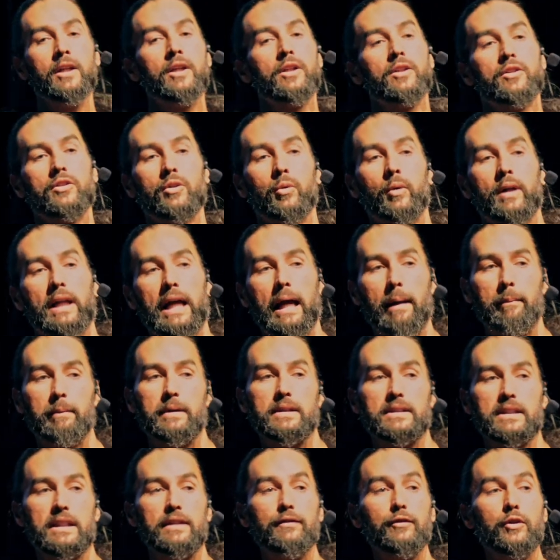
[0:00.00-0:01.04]
So what
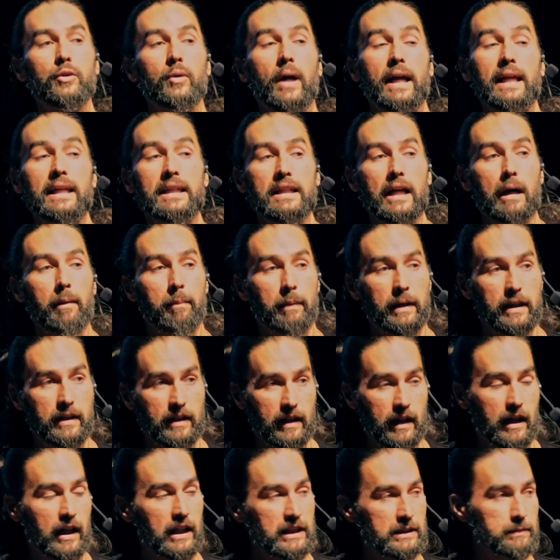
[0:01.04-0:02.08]
happens? If you end up in the
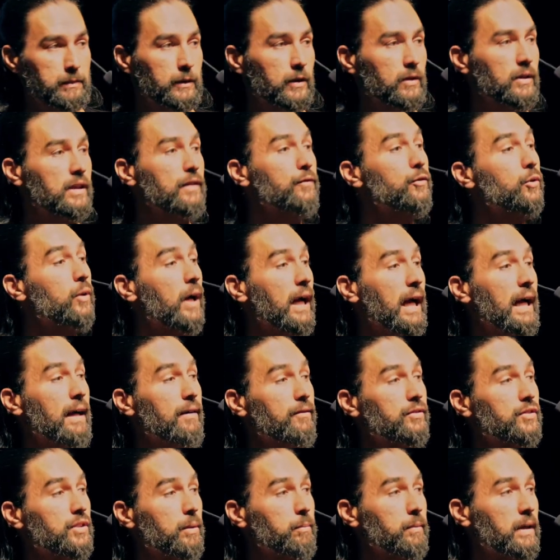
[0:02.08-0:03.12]
hospital, if you
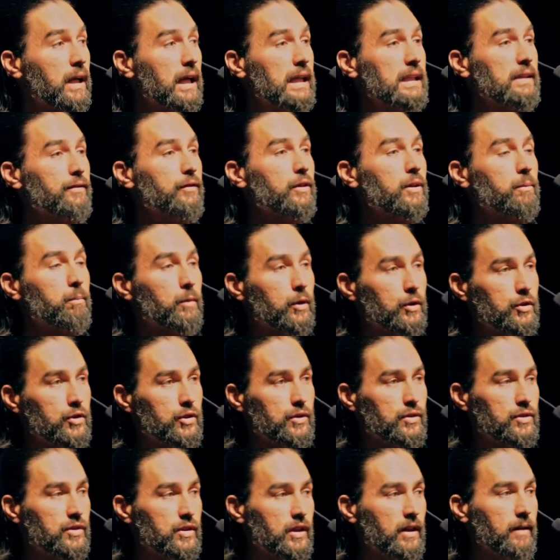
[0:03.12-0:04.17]
have some kind of an
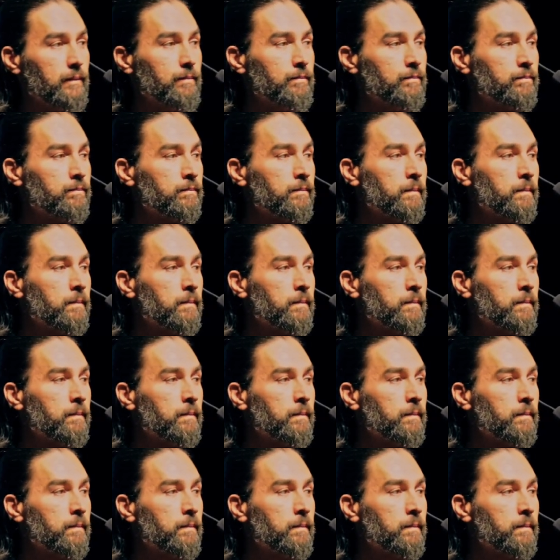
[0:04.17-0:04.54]
emergency,